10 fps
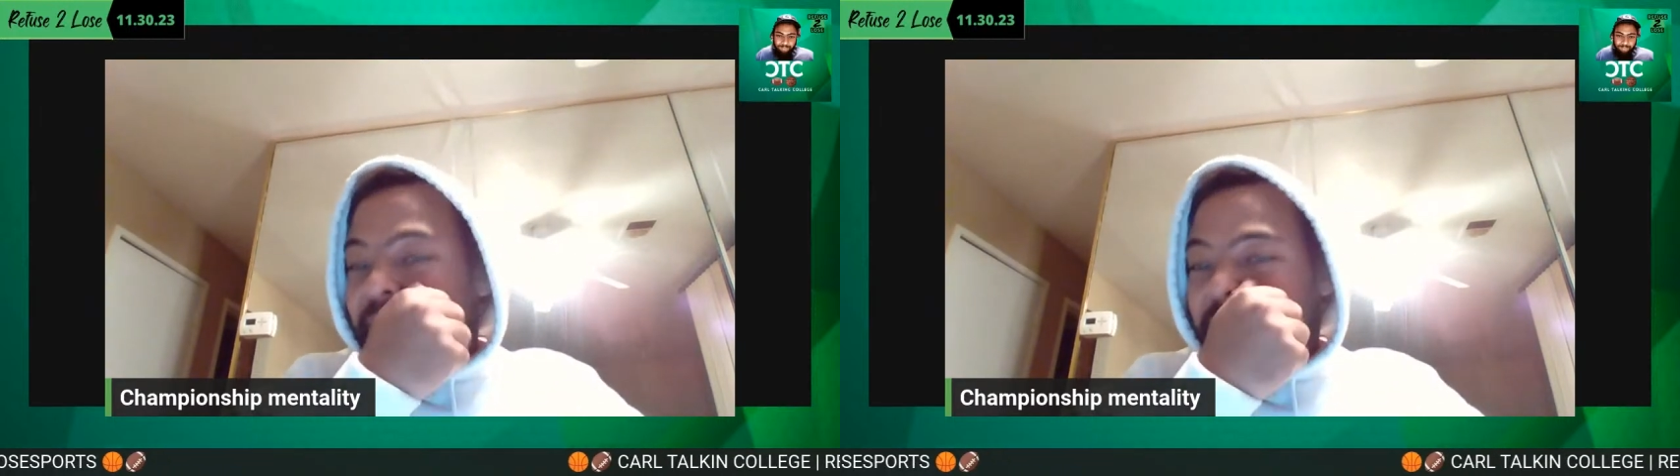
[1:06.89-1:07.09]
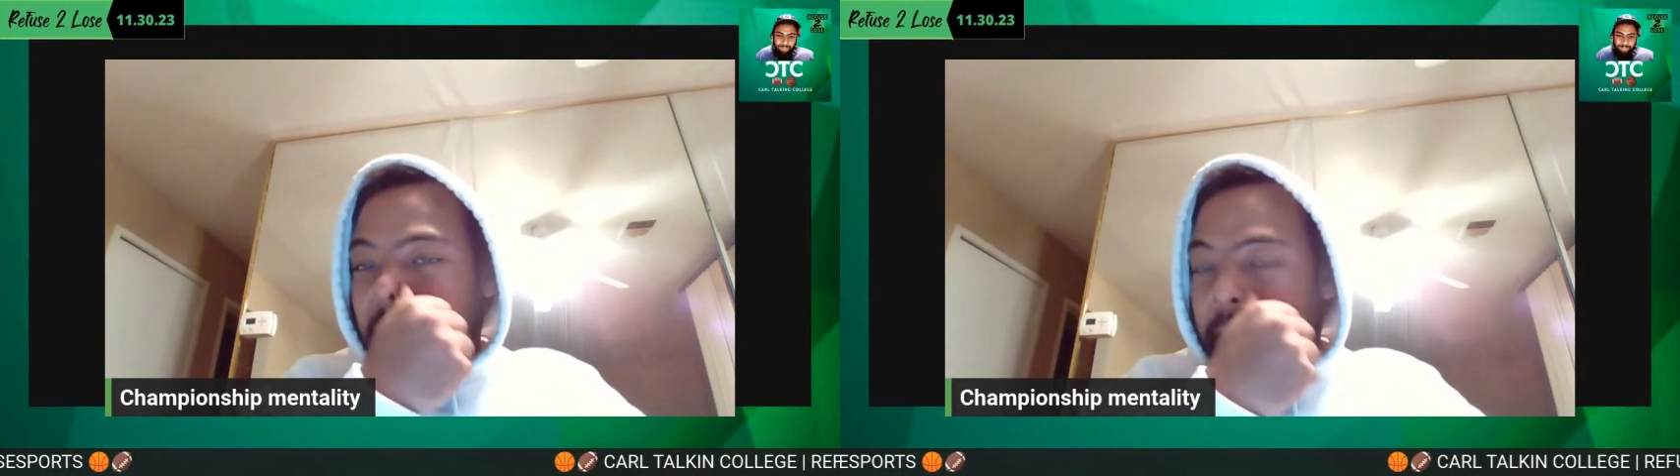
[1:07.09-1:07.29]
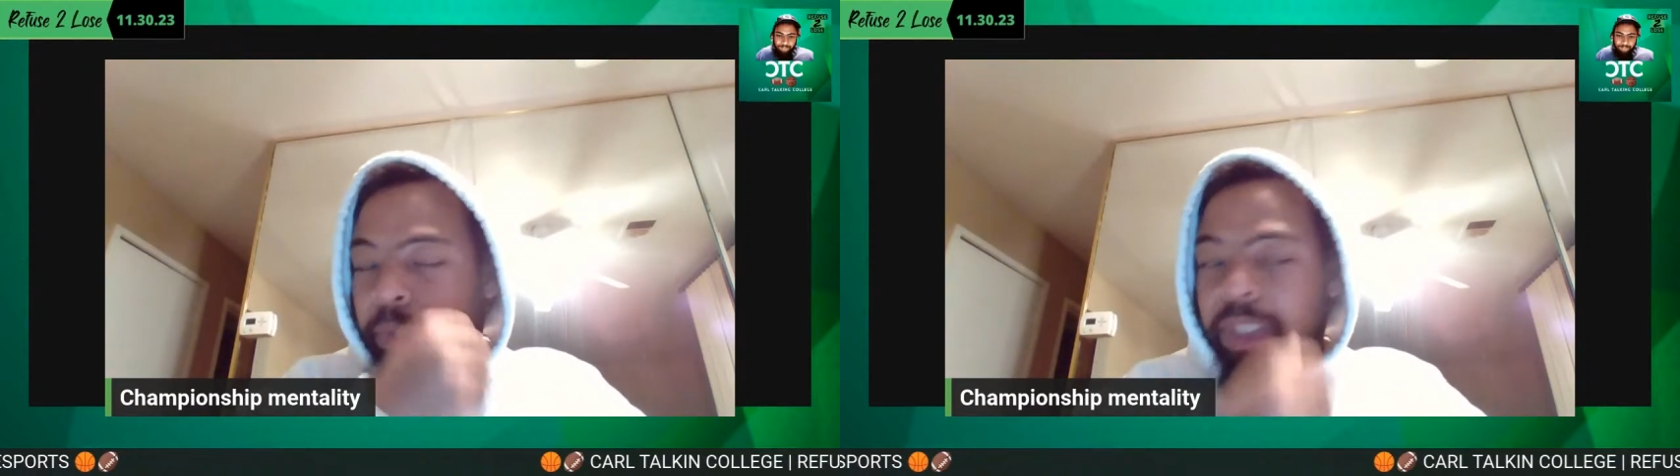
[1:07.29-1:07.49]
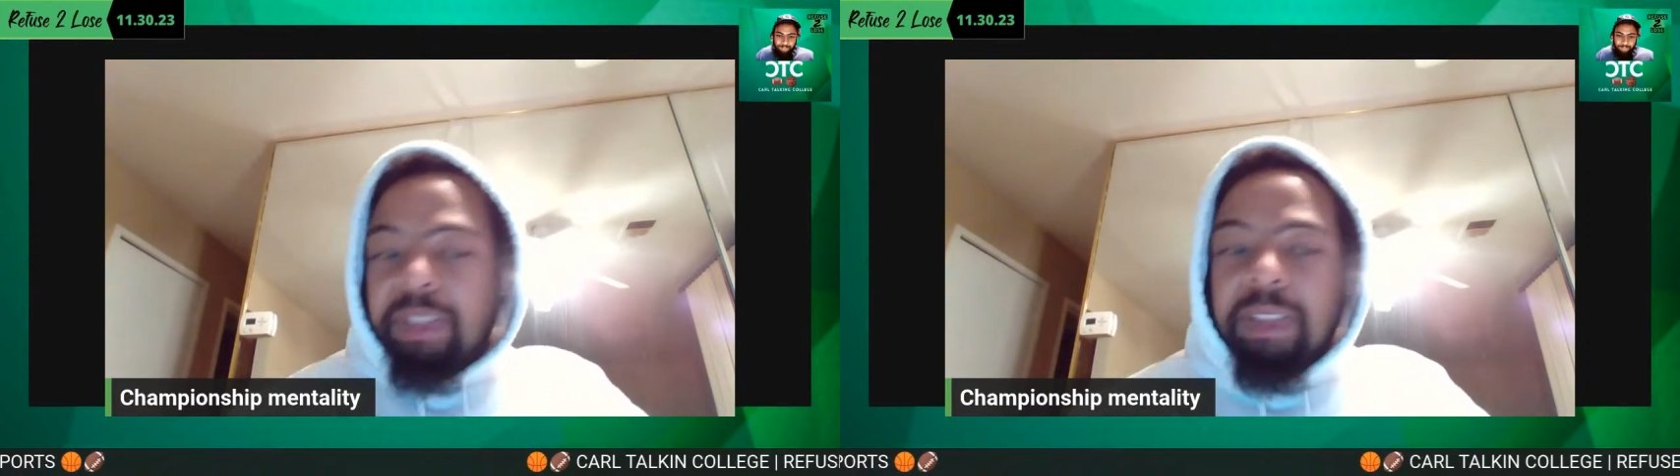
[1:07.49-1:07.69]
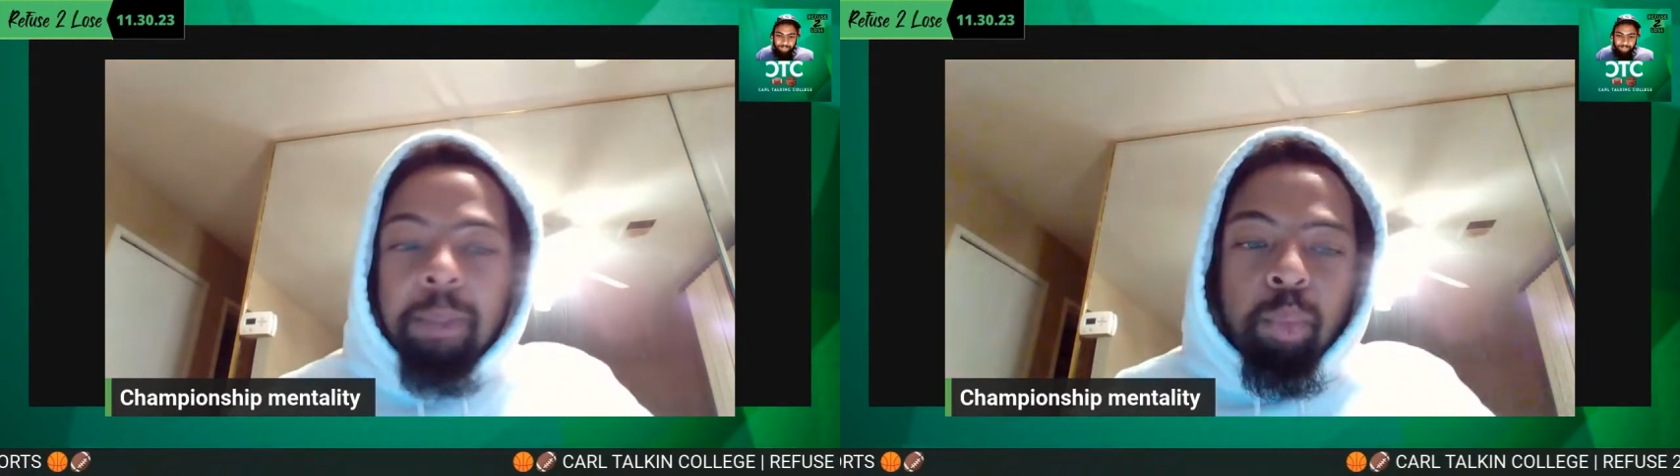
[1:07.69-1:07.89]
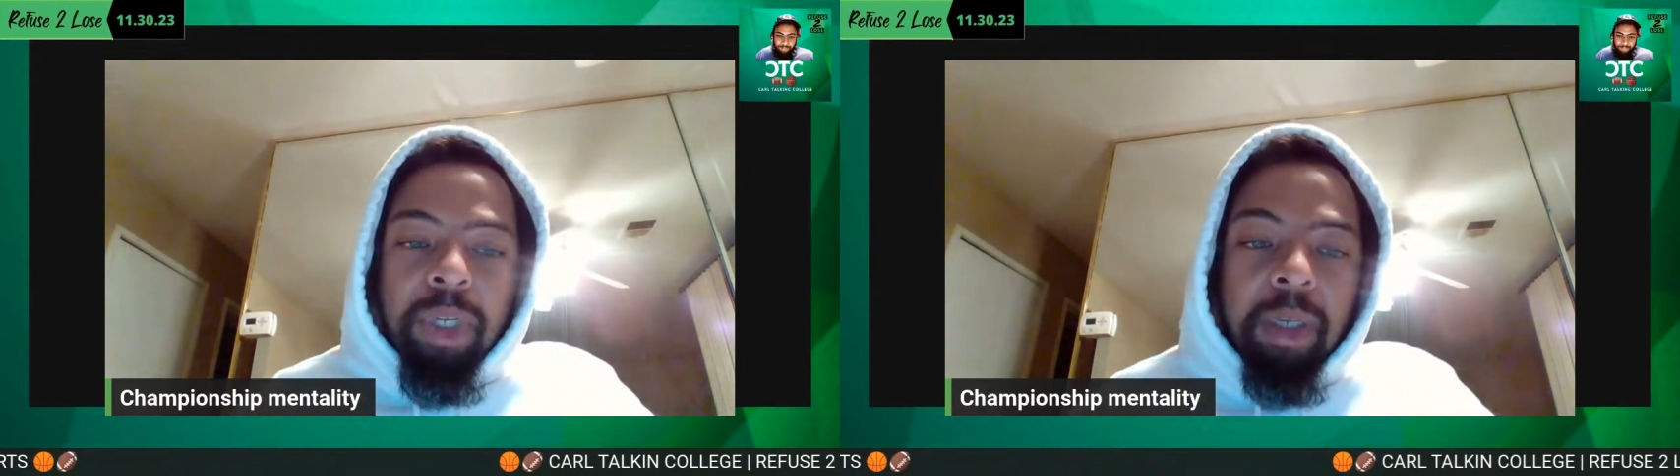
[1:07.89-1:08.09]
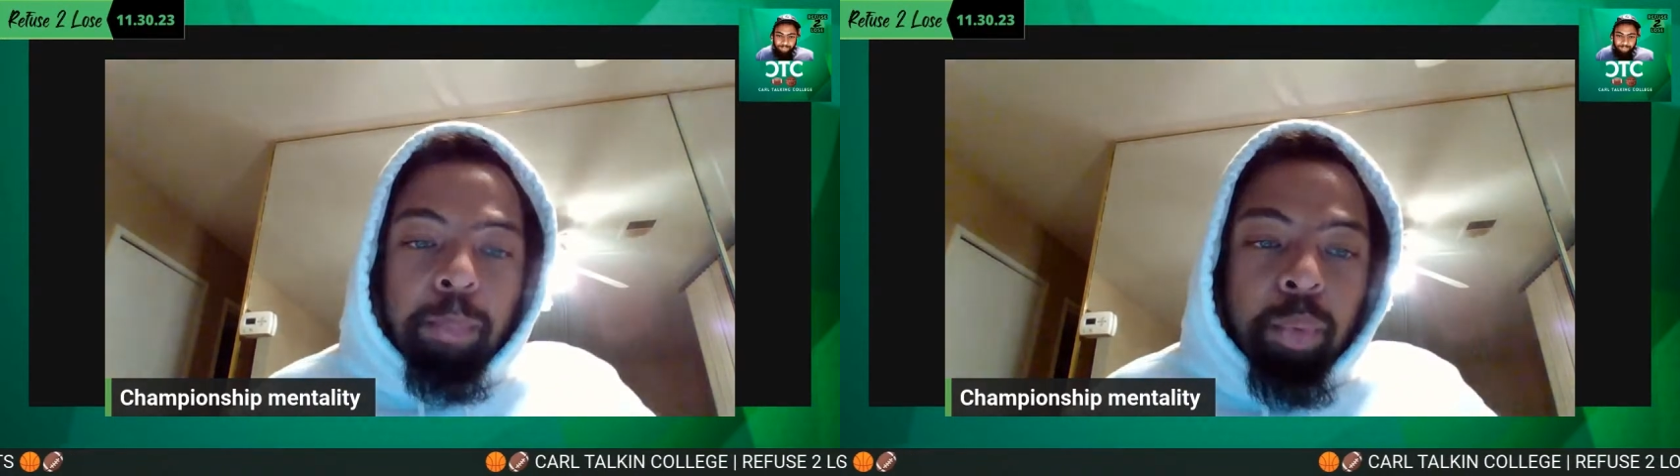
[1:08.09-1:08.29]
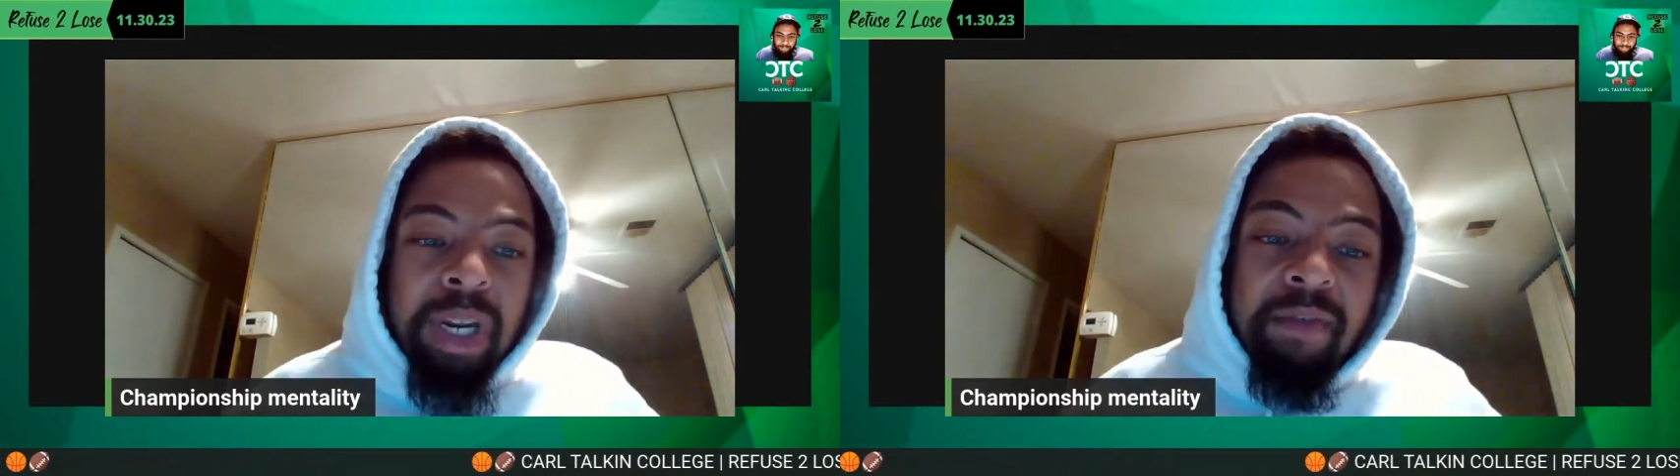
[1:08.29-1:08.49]
championship
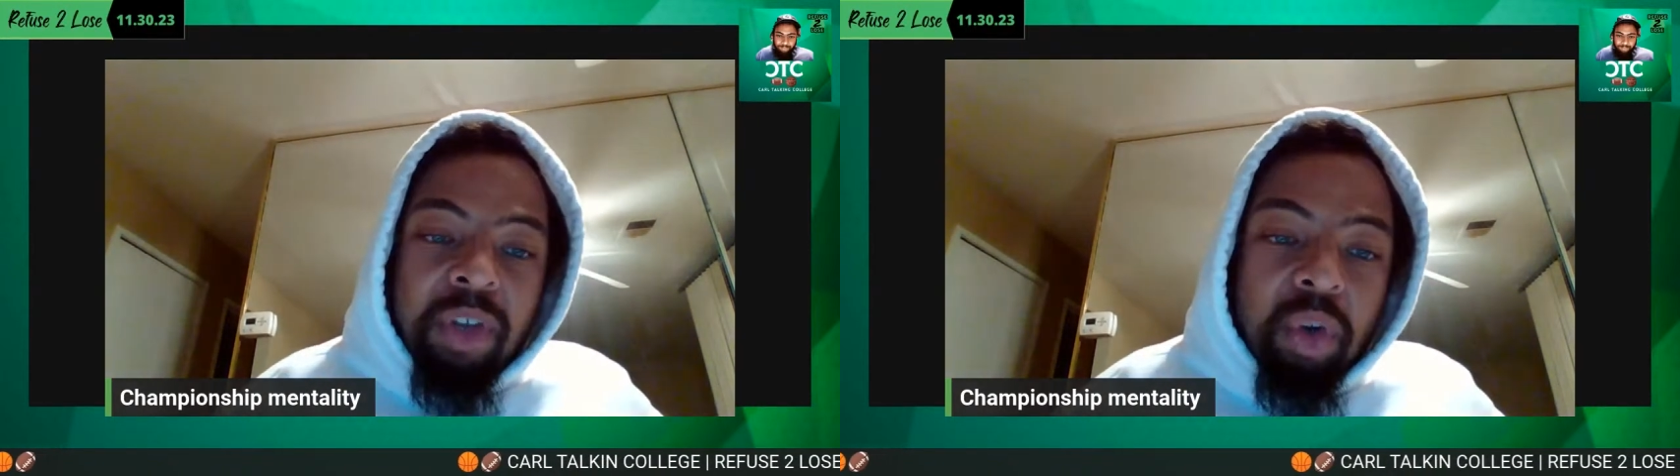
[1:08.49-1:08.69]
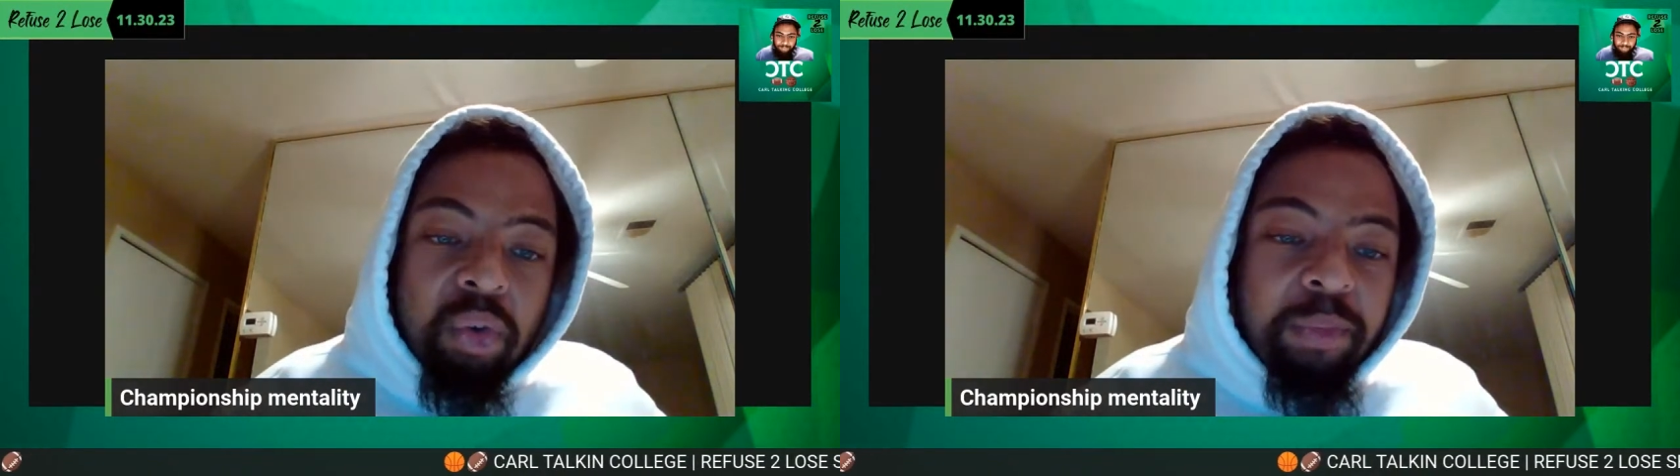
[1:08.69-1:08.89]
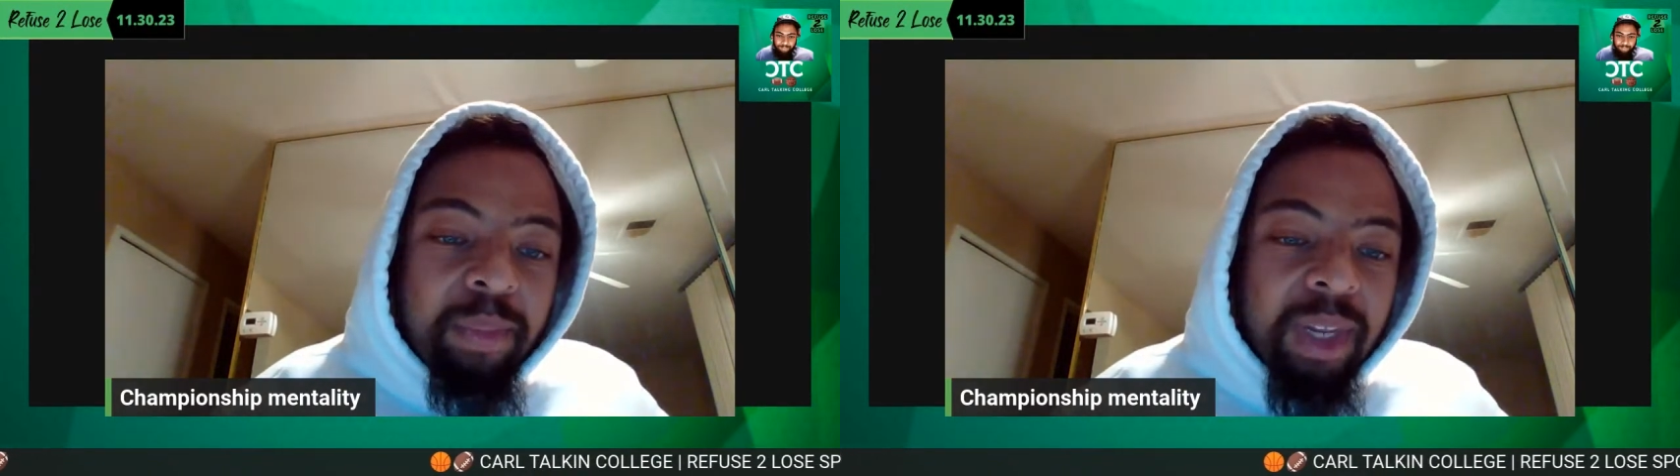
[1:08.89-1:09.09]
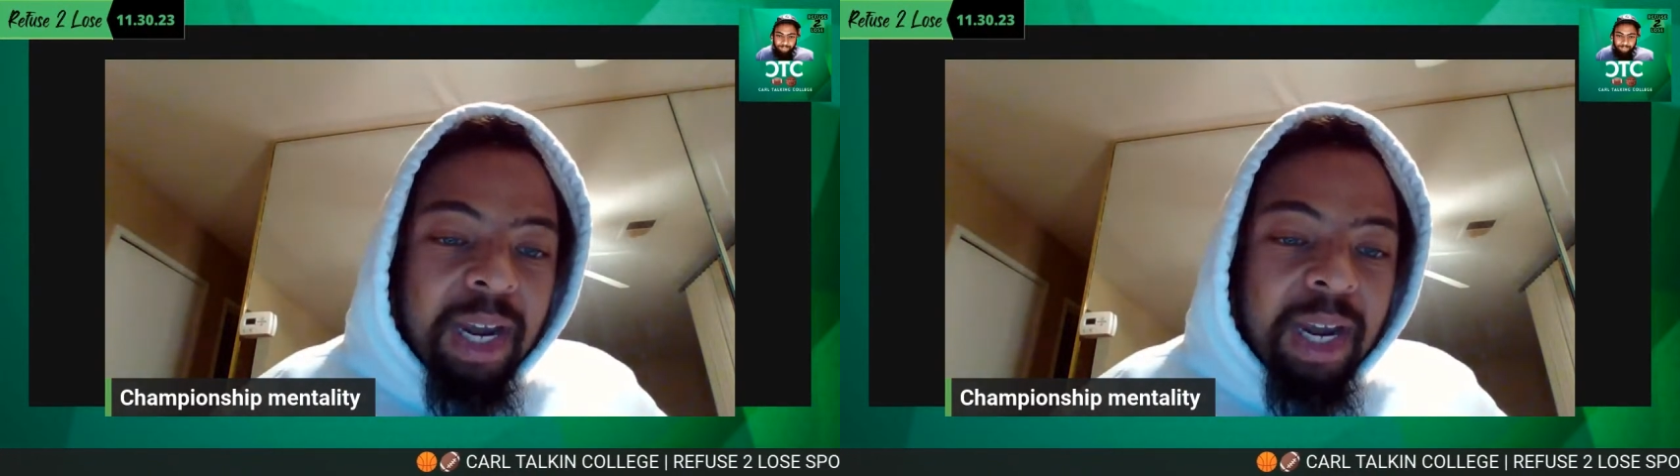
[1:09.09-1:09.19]
week preview.